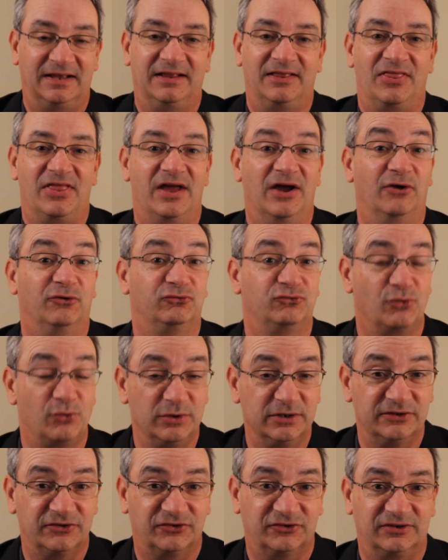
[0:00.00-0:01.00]
There are
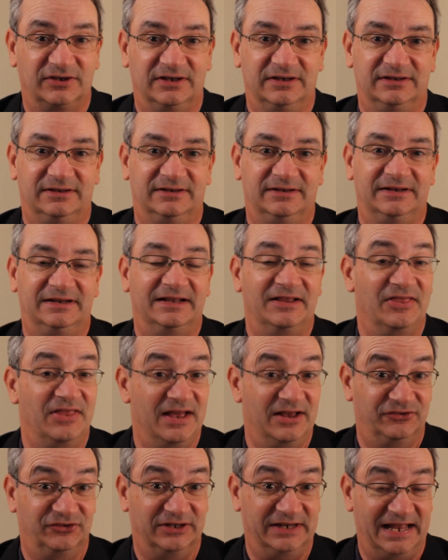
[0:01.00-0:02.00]
rules,
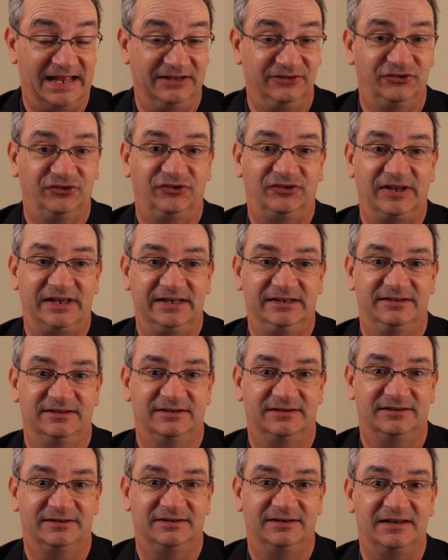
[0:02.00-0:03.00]
there's an end state,
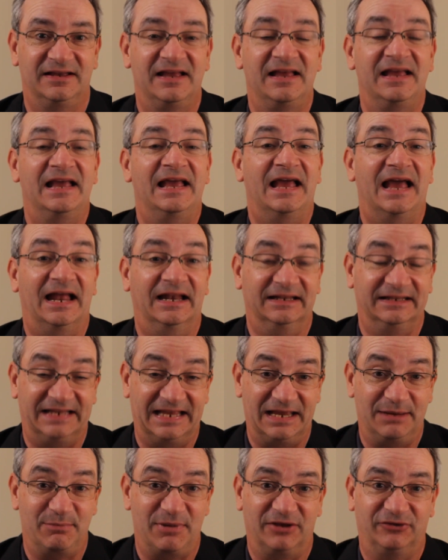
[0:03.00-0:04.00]
and a
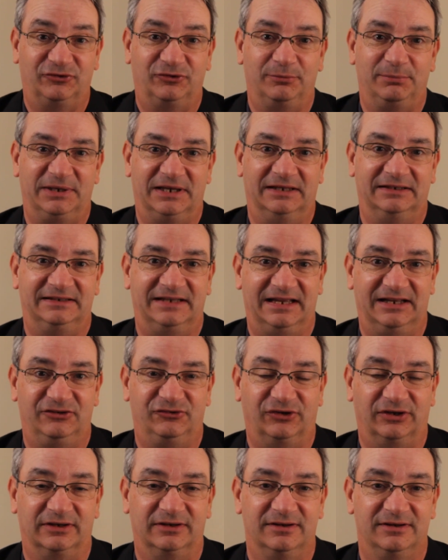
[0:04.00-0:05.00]
game has to be
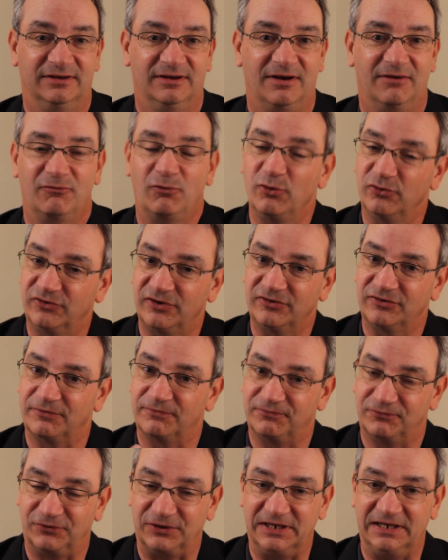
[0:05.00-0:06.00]
engaging. Those are the
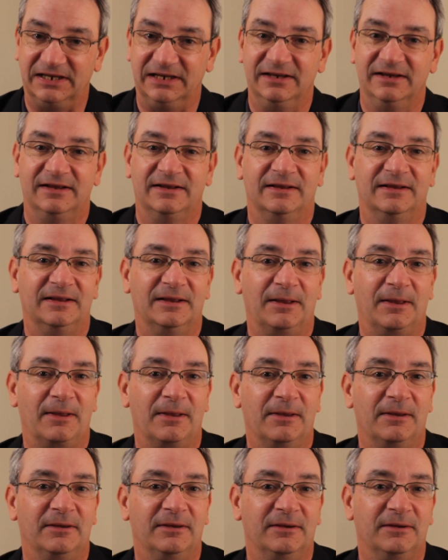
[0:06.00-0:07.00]
3
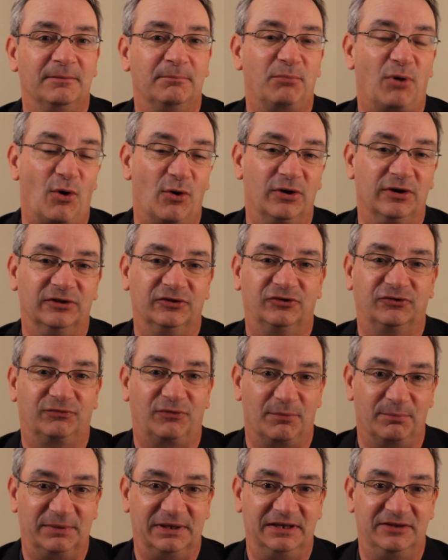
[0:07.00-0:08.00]
points for
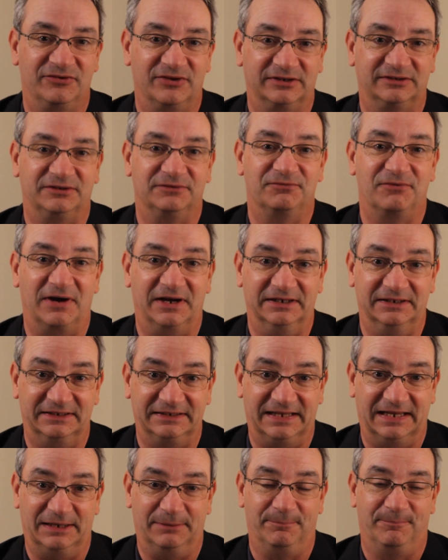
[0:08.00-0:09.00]
me that define a
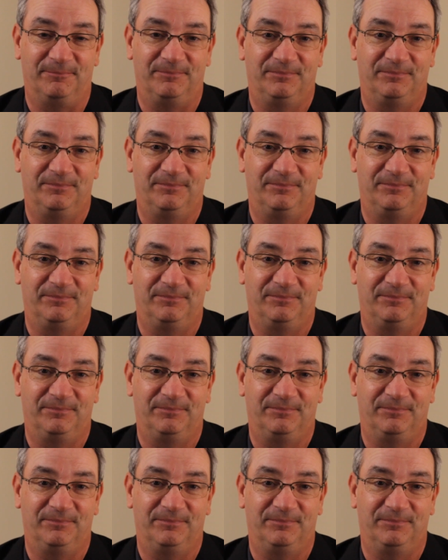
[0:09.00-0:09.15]
game.